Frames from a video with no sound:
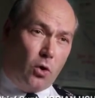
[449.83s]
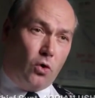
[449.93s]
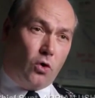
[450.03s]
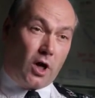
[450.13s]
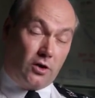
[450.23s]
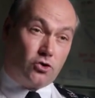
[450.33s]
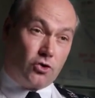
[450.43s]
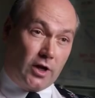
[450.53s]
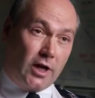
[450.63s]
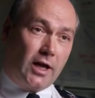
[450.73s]
poor
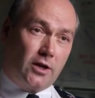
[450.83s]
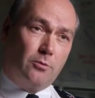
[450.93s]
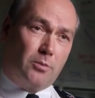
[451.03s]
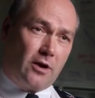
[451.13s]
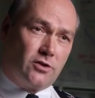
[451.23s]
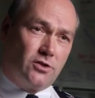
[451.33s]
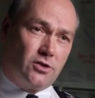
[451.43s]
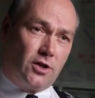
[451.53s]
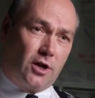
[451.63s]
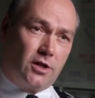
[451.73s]
country in
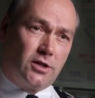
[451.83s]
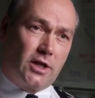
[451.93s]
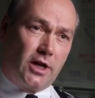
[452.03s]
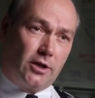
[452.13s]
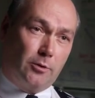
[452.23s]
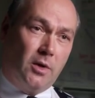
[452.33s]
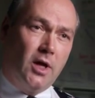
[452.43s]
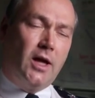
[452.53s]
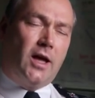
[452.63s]
comparison to the United Kingdom.